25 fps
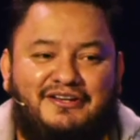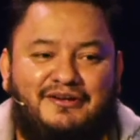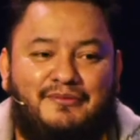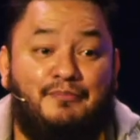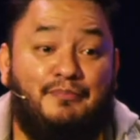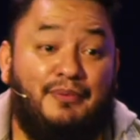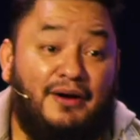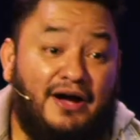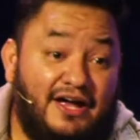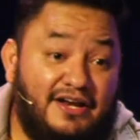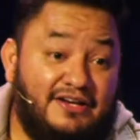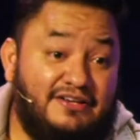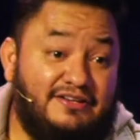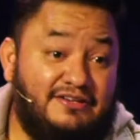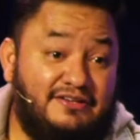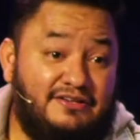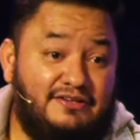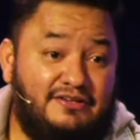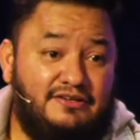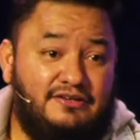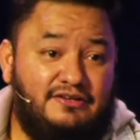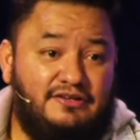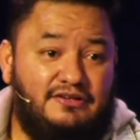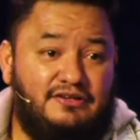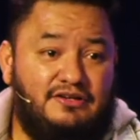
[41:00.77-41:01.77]
But
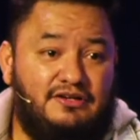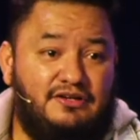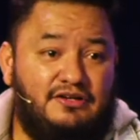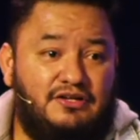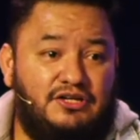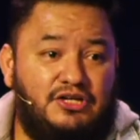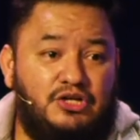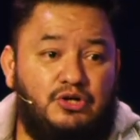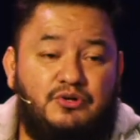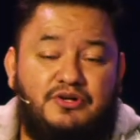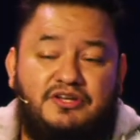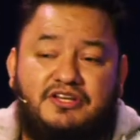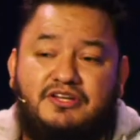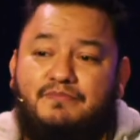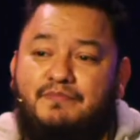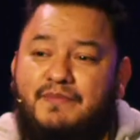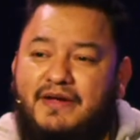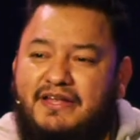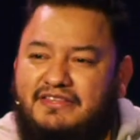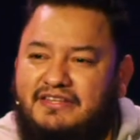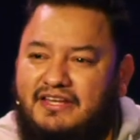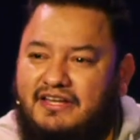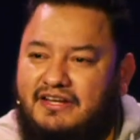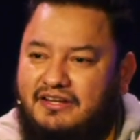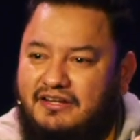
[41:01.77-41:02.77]
you can
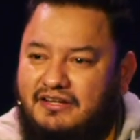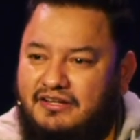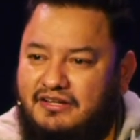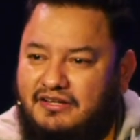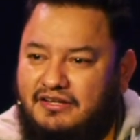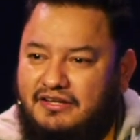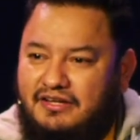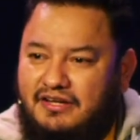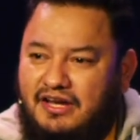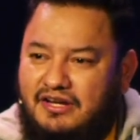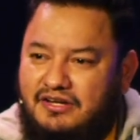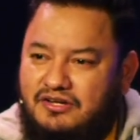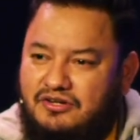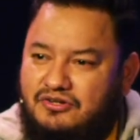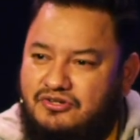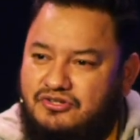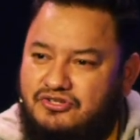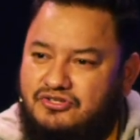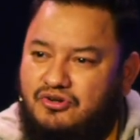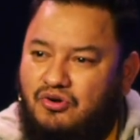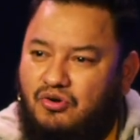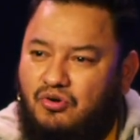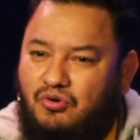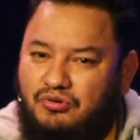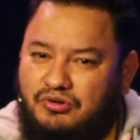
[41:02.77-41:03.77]
admit that in your
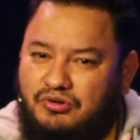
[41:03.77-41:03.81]
soul,